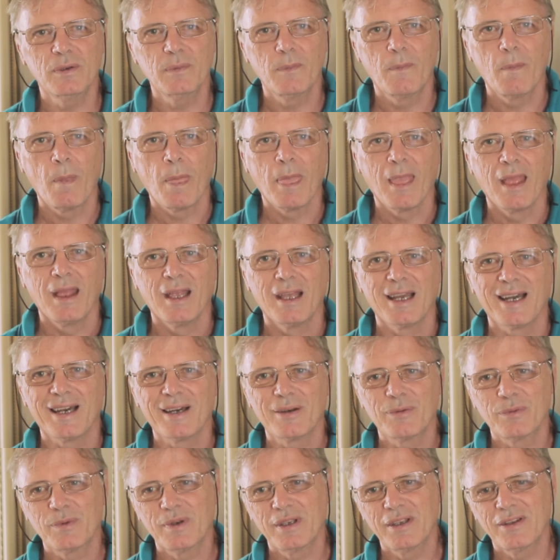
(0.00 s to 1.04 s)

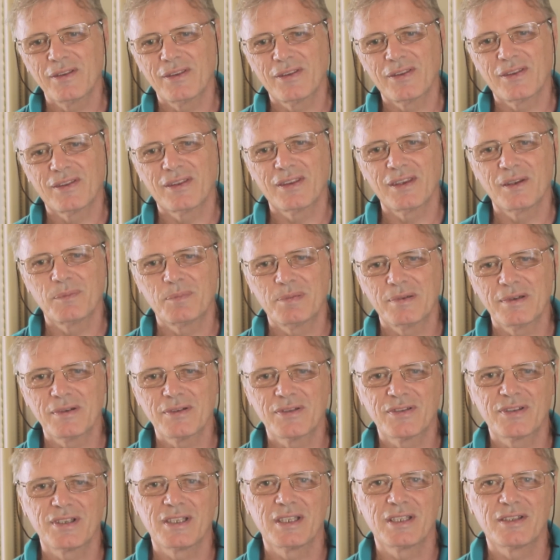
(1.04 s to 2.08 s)
and with the
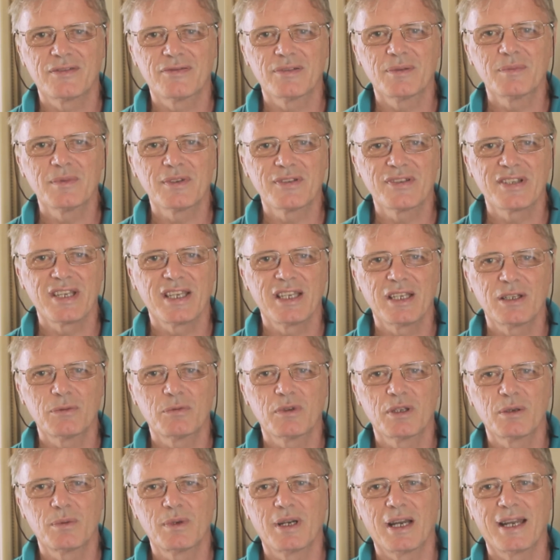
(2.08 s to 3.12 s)
proceeds from the sale
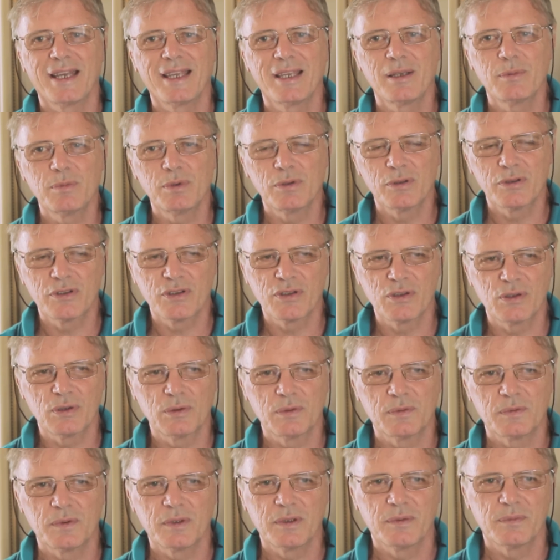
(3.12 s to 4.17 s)
we were able
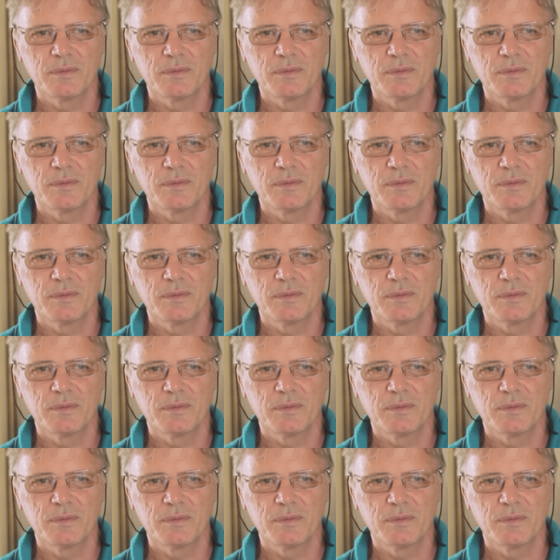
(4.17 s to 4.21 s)
to